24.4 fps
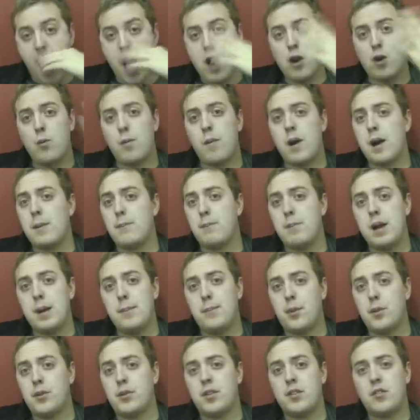I don't mind
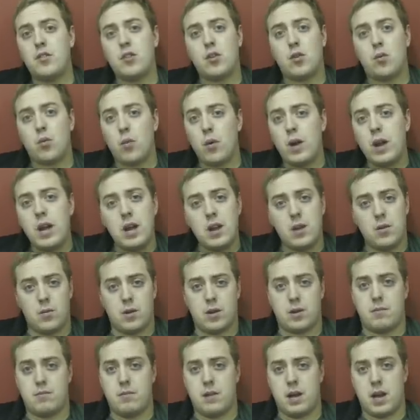people disagreeing
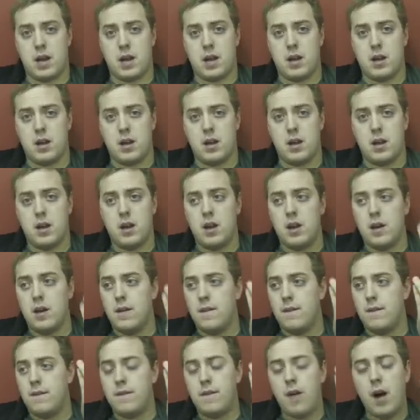with me.
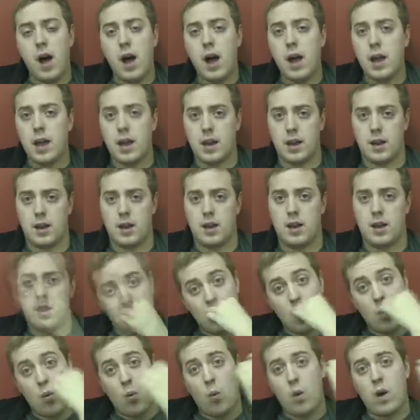Fine.
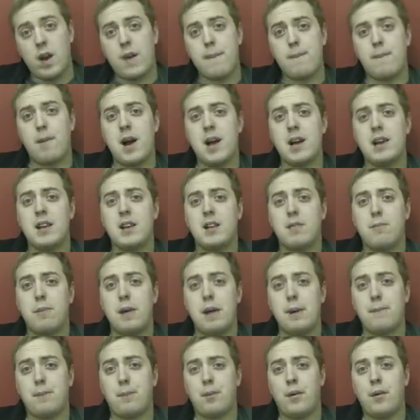What I mind is
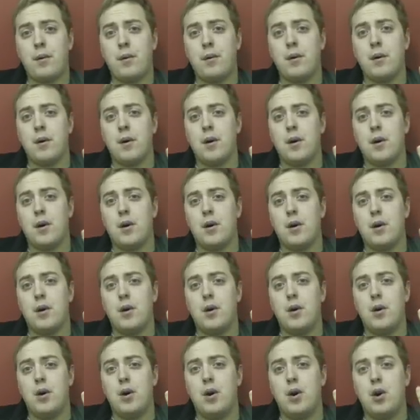people
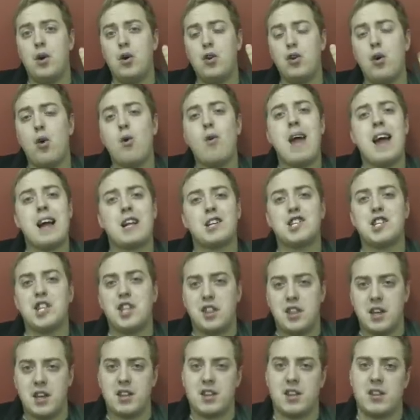who don't
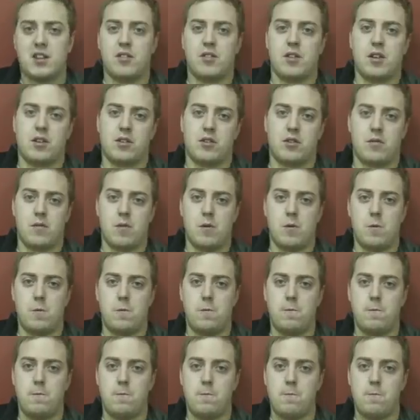actually think these things through.